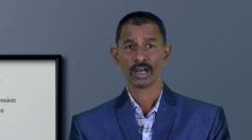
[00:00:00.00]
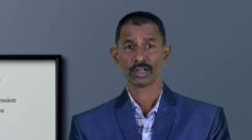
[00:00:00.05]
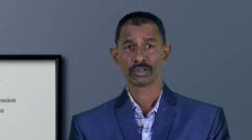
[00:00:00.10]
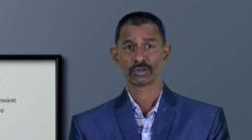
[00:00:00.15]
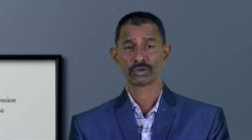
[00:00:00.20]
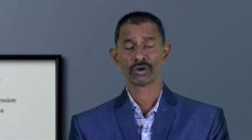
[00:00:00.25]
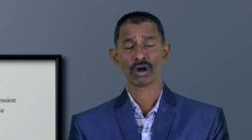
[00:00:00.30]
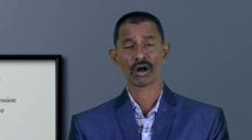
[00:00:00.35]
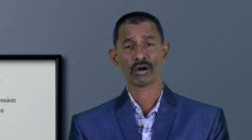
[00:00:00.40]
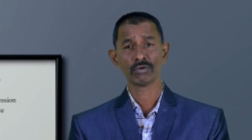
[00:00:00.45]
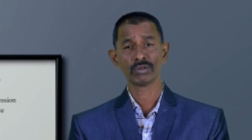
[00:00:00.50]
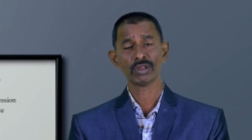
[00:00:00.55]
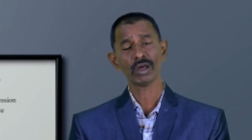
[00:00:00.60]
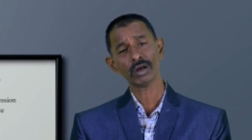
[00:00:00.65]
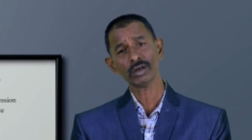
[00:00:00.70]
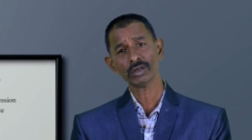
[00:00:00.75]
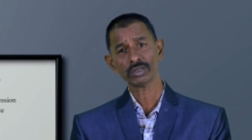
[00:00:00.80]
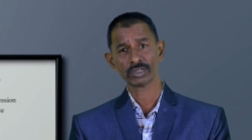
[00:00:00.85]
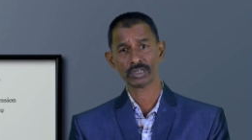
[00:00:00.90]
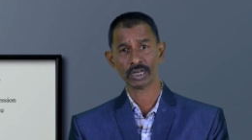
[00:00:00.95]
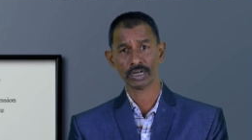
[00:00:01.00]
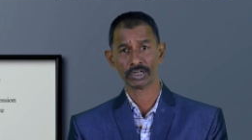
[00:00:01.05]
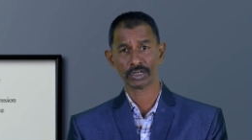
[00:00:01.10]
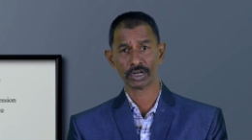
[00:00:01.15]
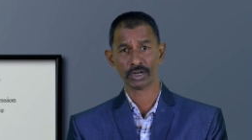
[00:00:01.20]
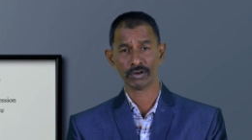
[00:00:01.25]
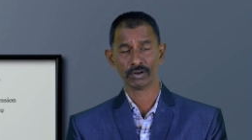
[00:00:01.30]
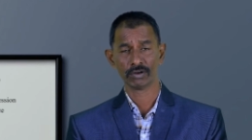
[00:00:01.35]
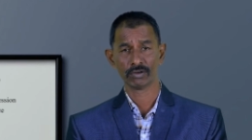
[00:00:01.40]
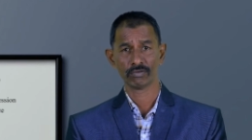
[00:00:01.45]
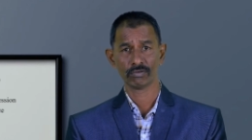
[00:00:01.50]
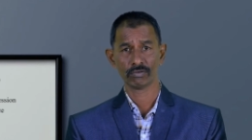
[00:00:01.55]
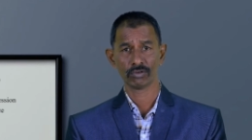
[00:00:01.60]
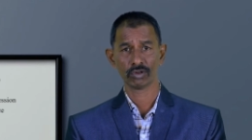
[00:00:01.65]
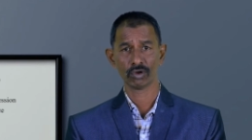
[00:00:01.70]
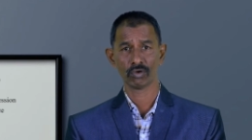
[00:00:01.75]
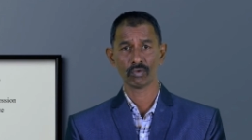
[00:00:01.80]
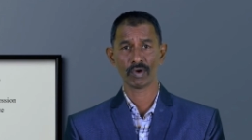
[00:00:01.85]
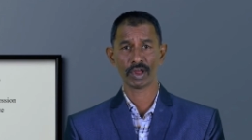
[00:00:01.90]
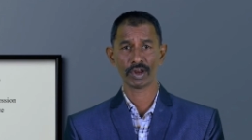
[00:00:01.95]
throughout the session.
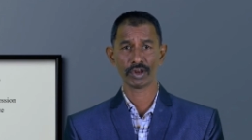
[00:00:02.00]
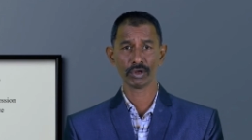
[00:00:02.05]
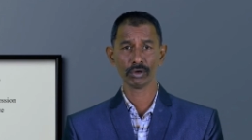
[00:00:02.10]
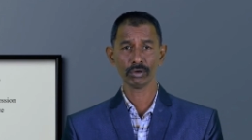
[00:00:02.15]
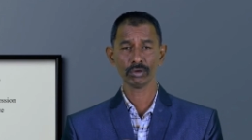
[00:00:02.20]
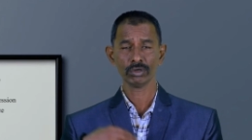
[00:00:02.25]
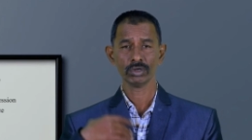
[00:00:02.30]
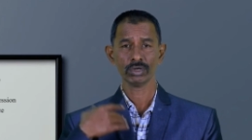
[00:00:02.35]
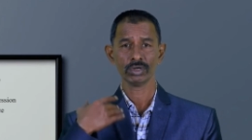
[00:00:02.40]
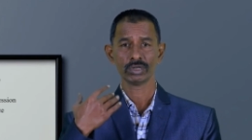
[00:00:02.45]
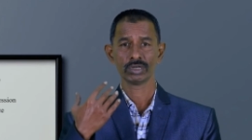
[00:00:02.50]
Now when you